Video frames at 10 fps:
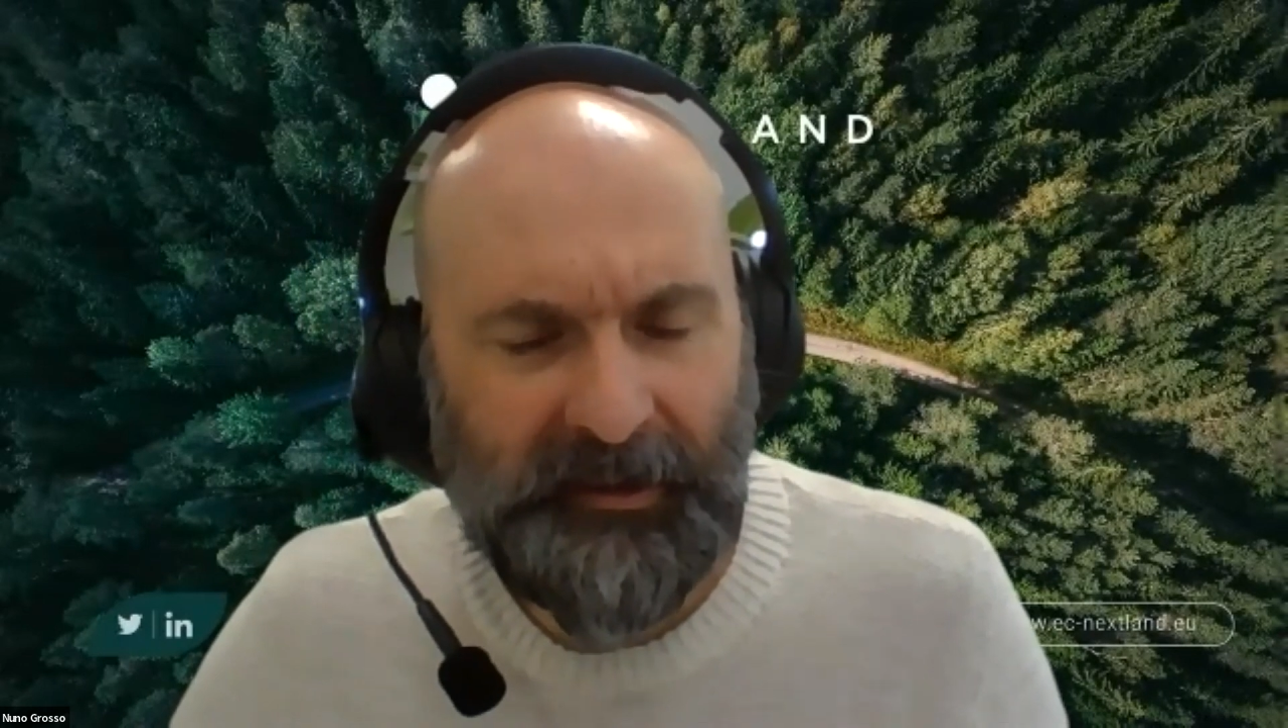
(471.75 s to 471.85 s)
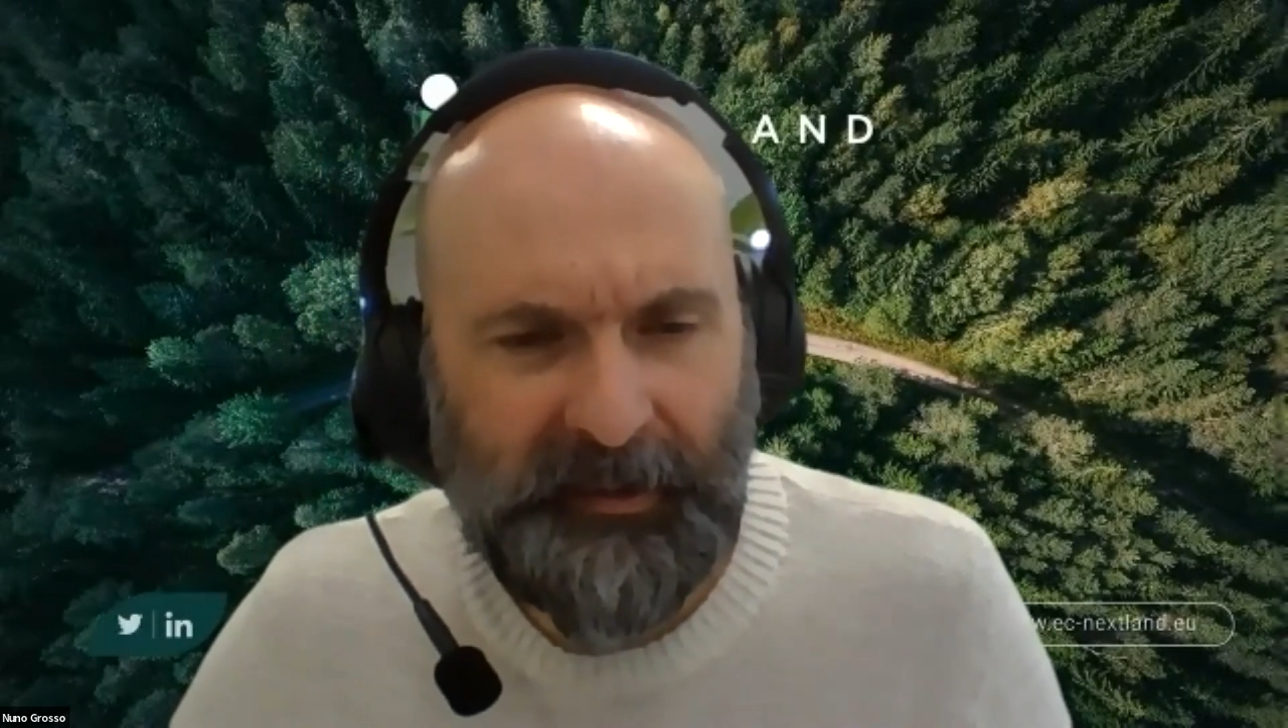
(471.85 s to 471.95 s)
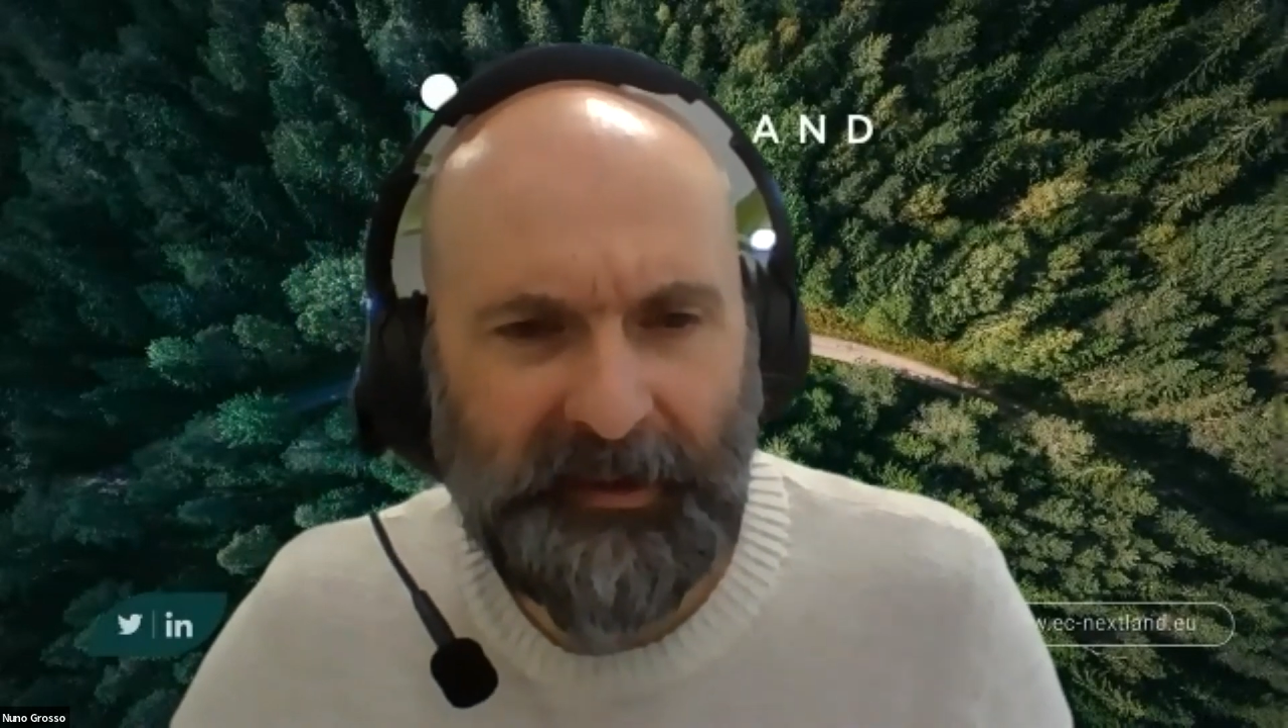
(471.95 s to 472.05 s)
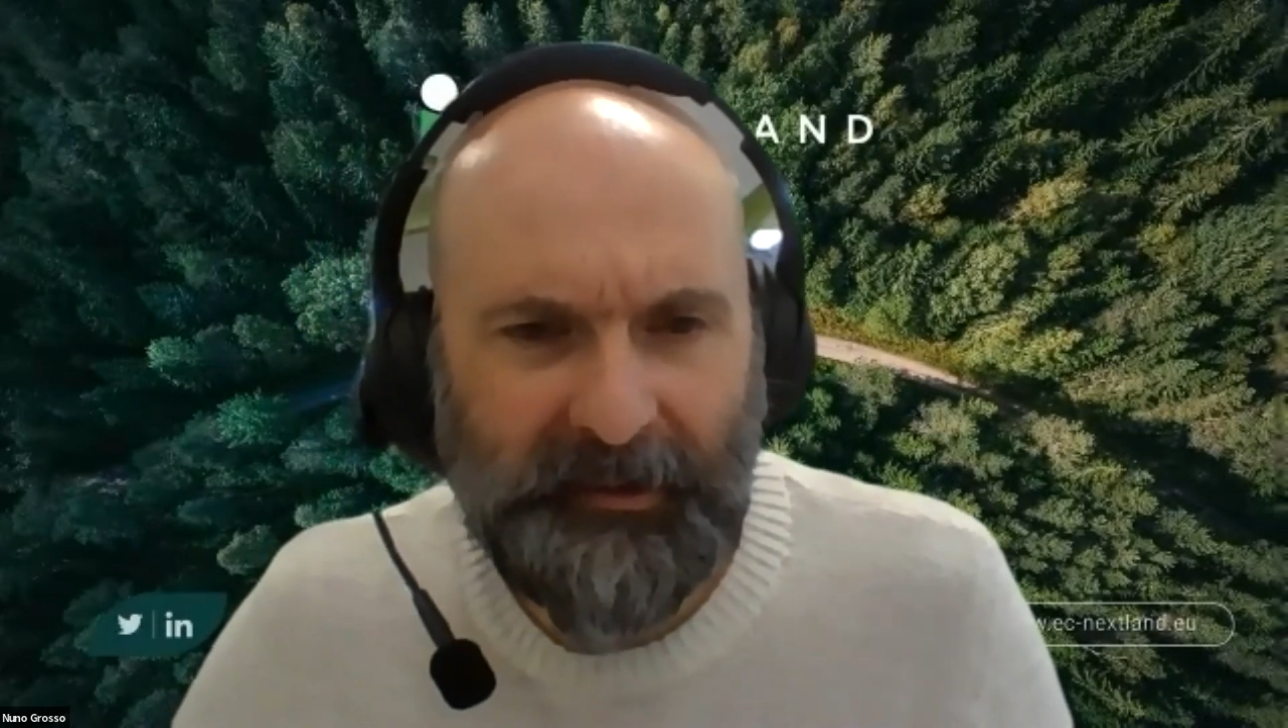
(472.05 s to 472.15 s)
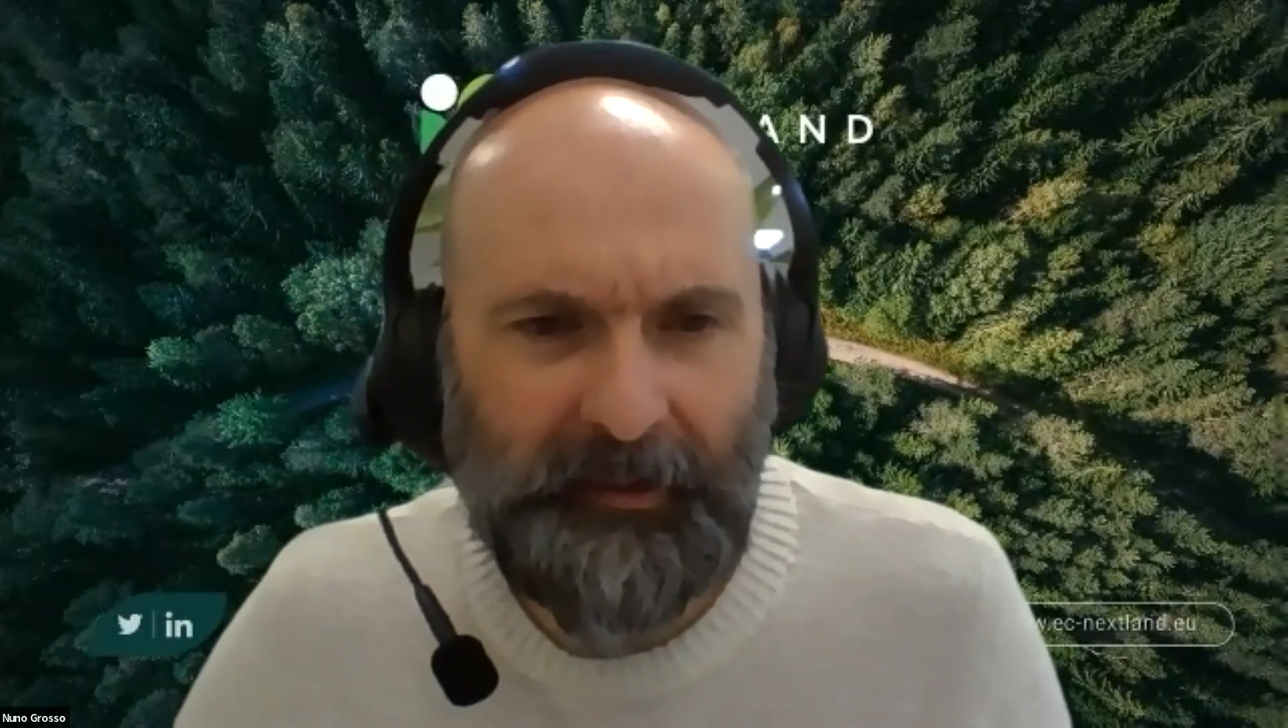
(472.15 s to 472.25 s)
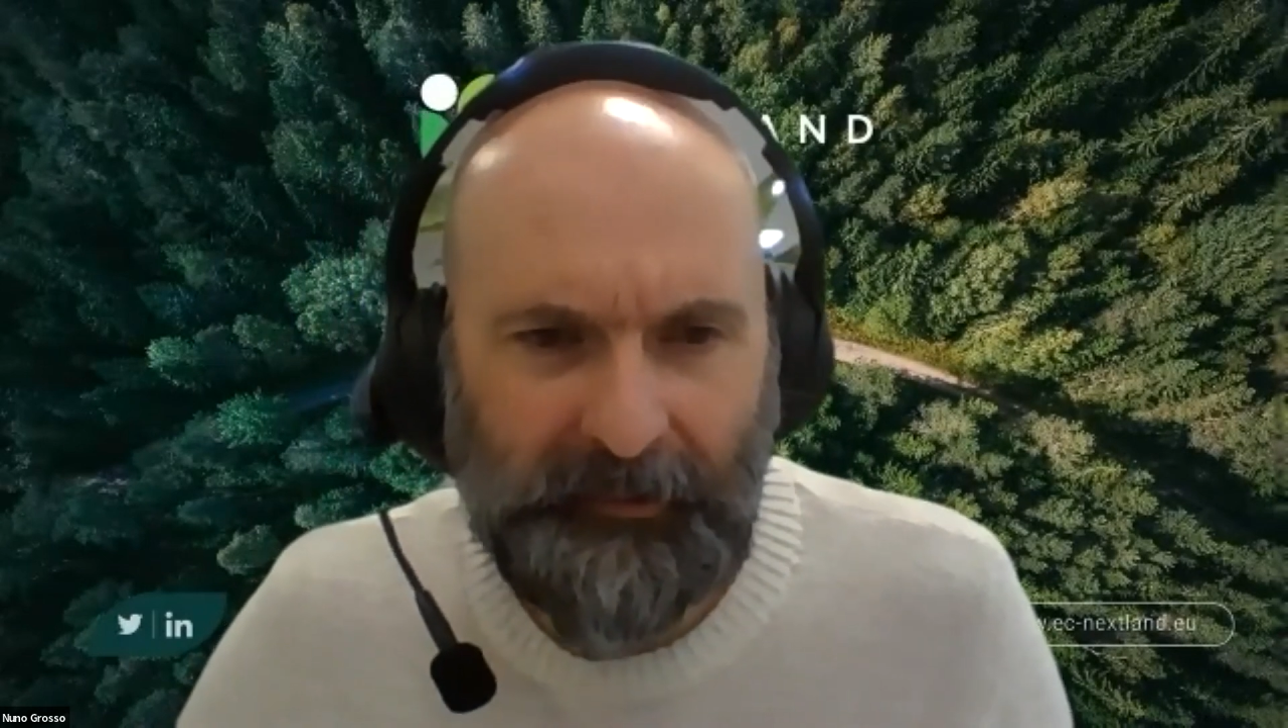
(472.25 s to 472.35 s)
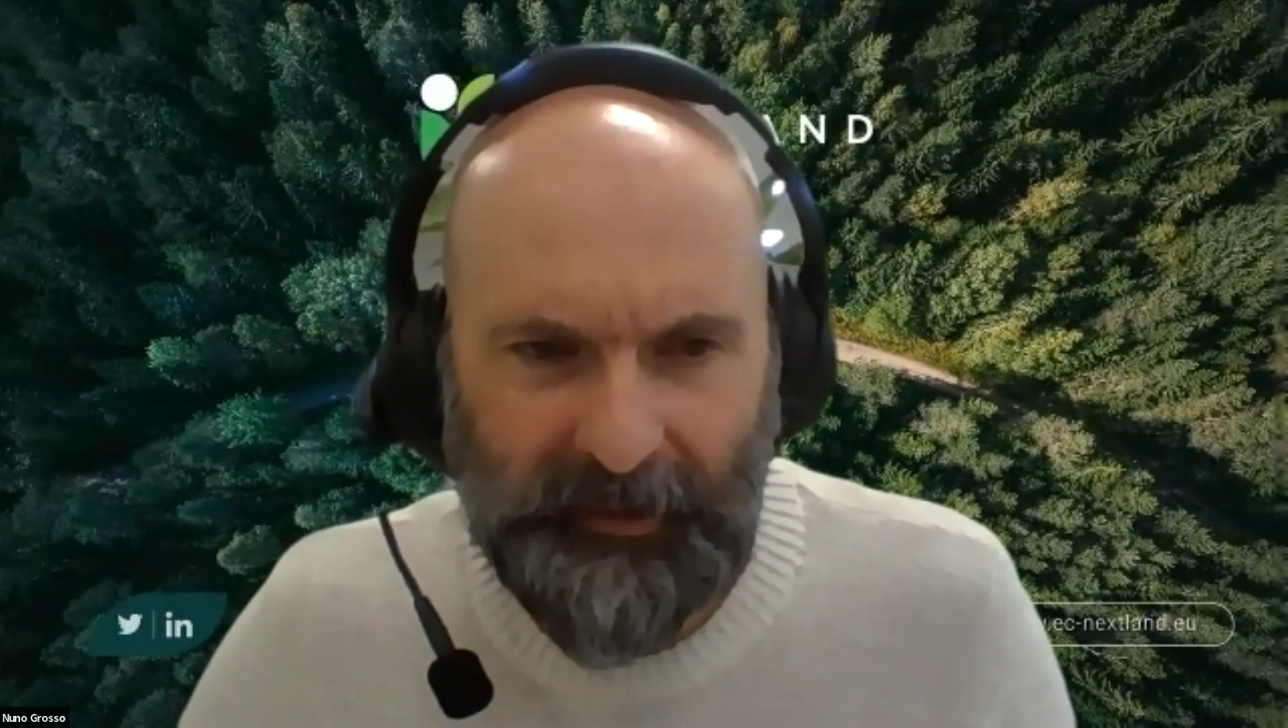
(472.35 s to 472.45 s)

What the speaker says: just because you have